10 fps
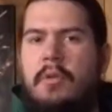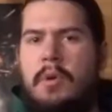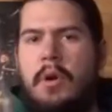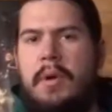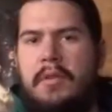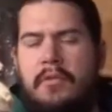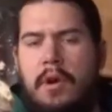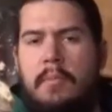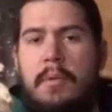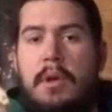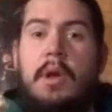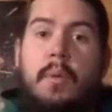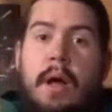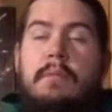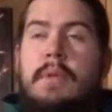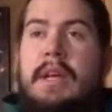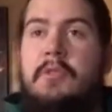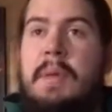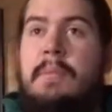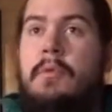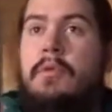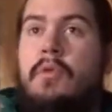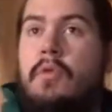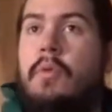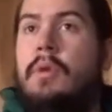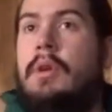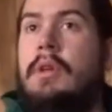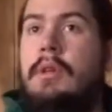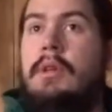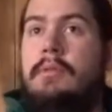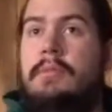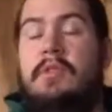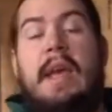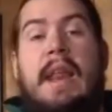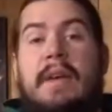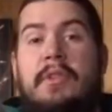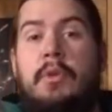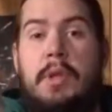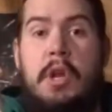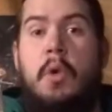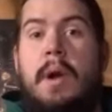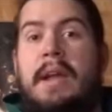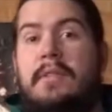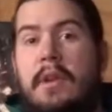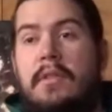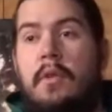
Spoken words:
We're going from, well, I guess people who can't have literally no ranks in it.